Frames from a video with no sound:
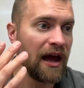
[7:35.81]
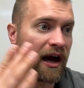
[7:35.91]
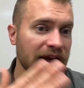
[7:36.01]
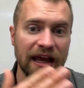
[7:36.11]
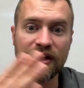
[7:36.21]

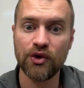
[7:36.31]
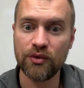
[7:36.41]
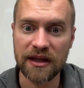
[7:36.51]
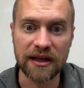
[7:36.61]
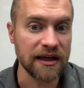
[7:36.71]
Again,
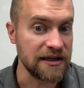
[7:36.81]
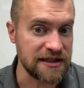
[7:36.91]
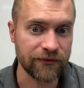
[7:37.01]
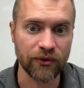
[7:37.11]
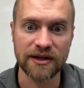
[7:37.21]
unique,
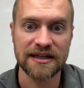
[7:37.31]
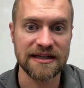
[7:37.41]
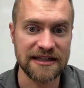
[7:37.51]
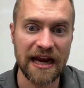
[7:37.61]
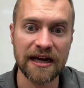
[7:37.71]
different,
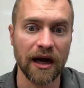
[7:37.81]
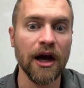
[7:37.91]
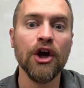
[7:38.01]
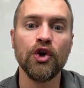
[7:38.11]
data.